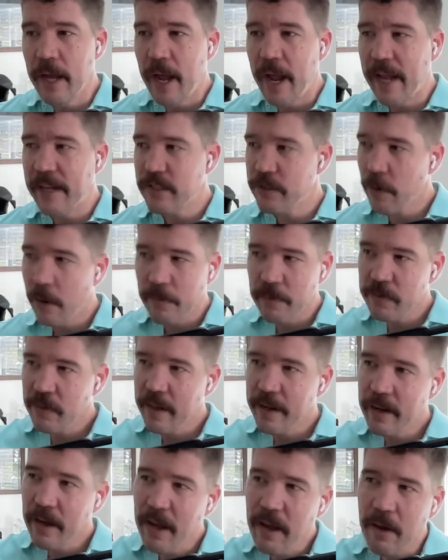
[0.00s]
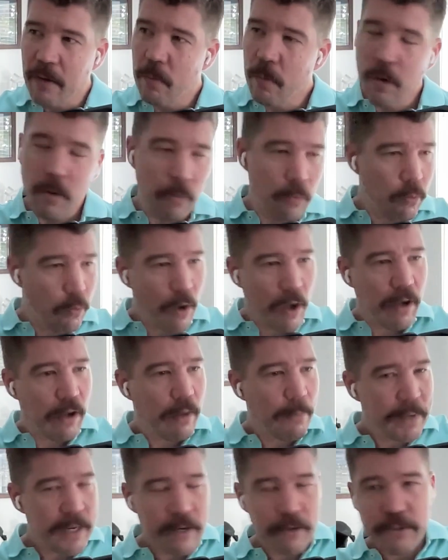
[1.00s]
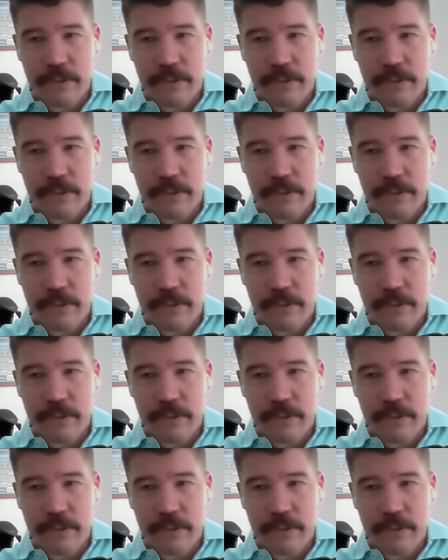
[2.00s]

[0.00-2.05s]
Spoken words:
And so I was like, oh, well, while I'm here